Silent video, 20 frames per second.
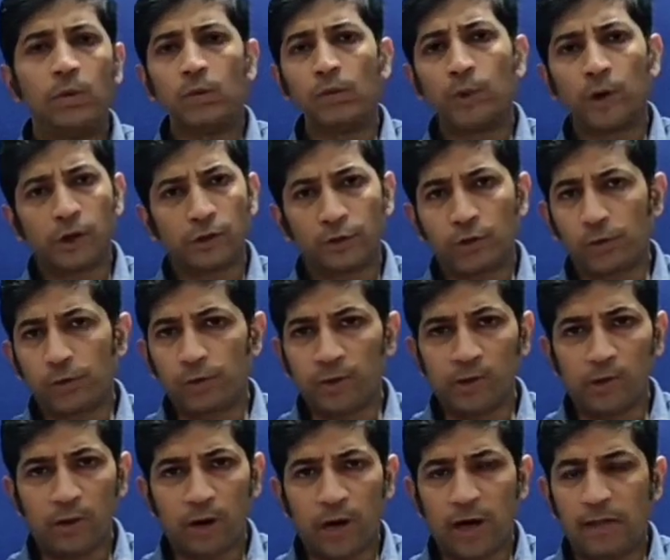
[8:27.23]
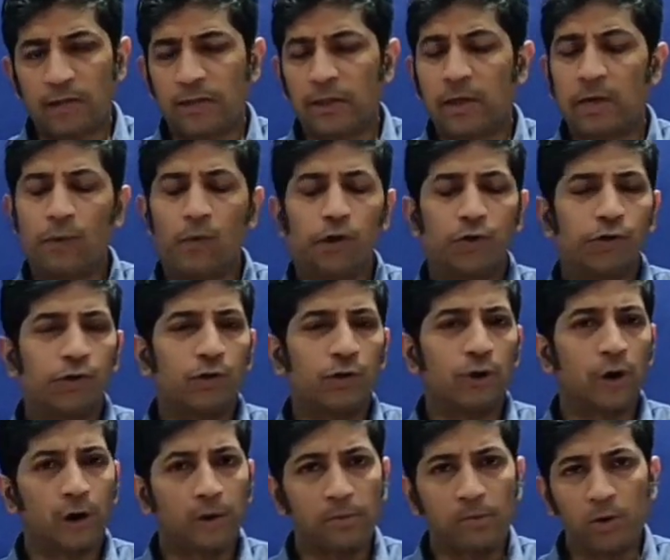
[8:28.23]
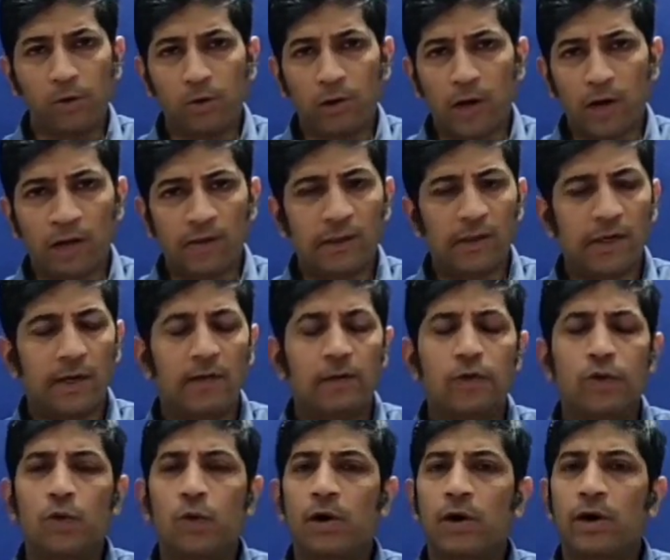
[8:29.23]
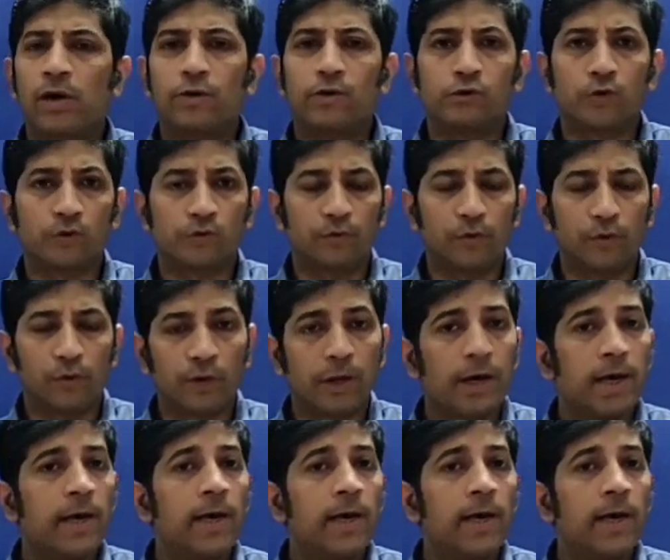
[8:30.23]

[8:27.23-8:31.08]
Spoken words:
what should be your answer, what should not be your answer, and so on and so forth.